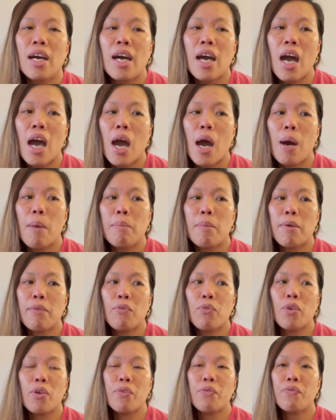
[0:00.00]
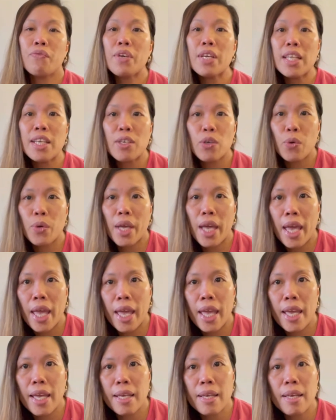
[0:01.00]
um, if we are feeling
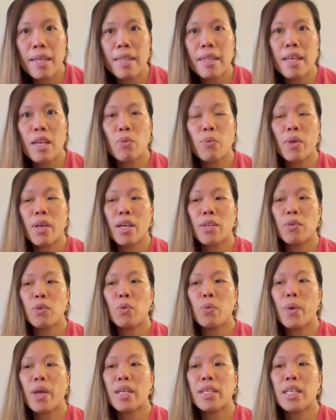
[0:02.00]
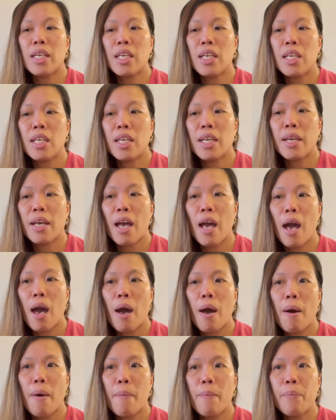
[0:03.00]
okay then we can already
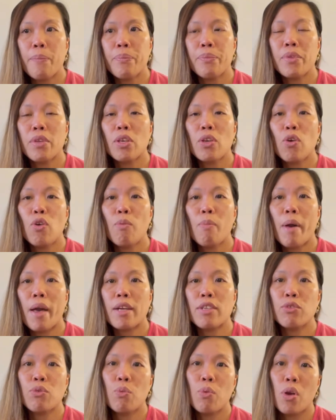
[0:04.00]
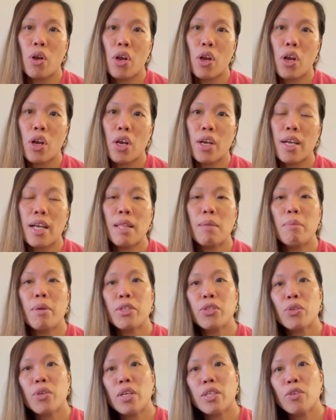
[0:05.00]
um, go back to work
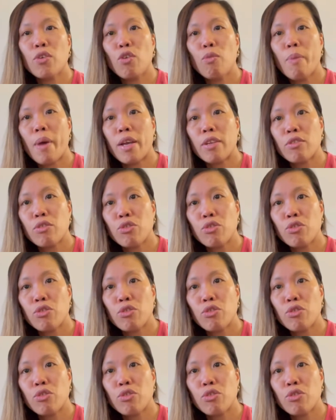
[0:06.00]
Alberto can go back to